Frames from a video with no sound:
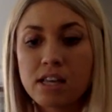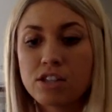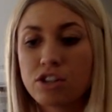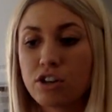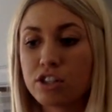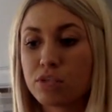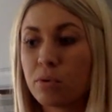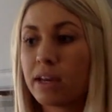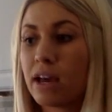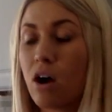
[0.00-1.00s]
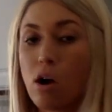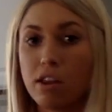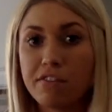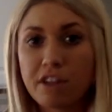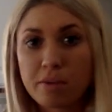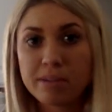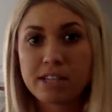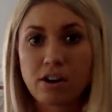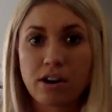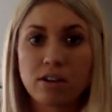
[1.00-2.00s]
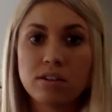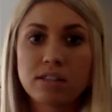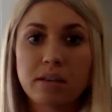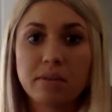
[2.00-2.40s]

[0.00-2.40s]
Students will get all of their materials they